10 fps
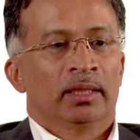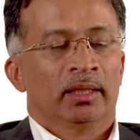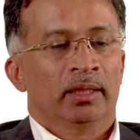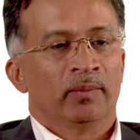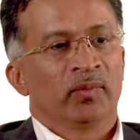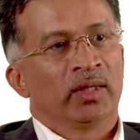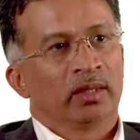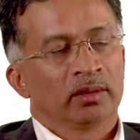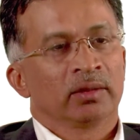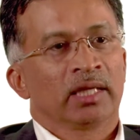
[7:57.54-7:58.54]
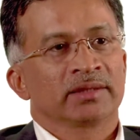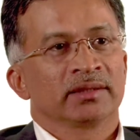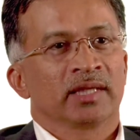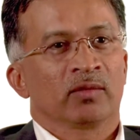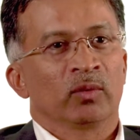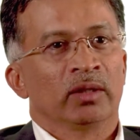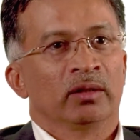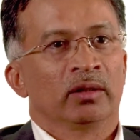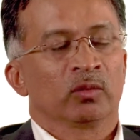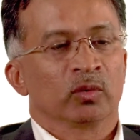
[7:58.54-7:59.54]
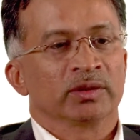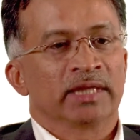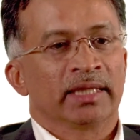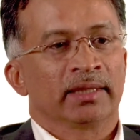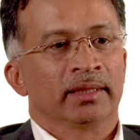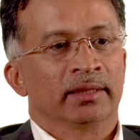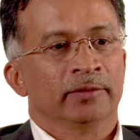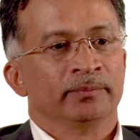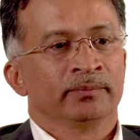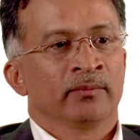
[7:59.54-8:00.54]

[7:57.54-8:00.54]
Um, the other lesson that we learned was that um,